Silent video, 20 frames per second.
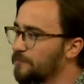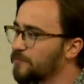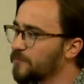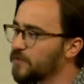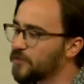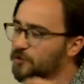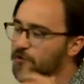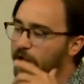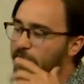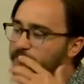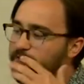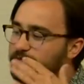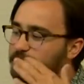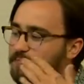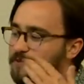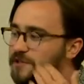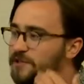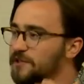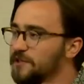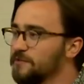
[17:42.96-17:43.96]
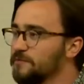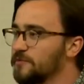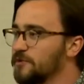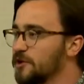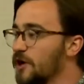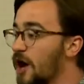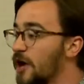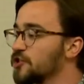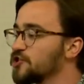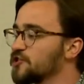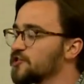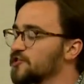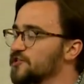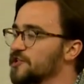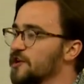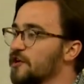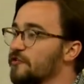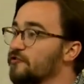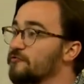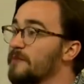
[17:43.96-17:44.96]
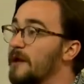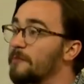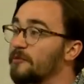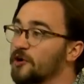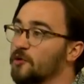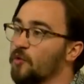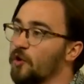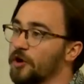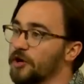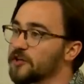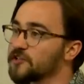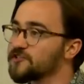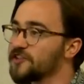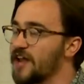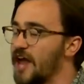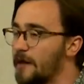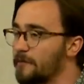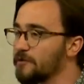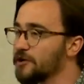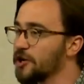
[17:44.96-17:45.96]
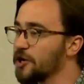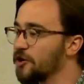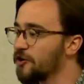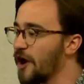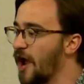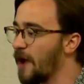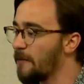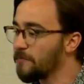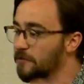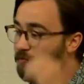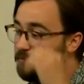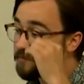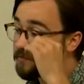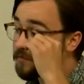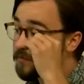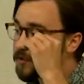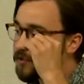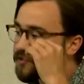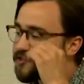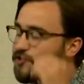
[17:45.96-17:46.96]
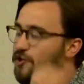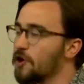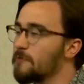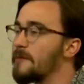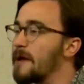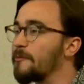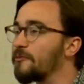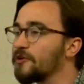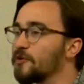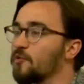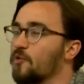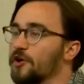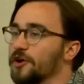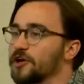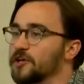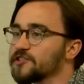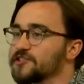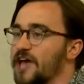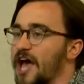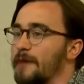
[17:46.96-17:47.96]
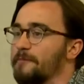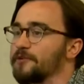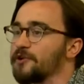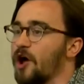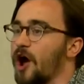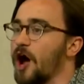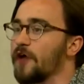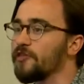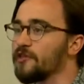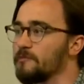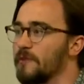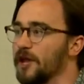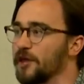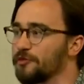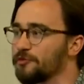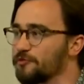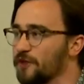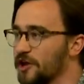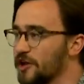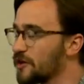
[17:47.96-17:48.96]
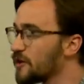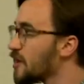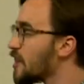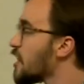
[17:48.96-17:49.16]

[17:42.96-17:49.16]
you have to be conscious of memory warnings that happen in your app. So memory warnings happen on the main thread.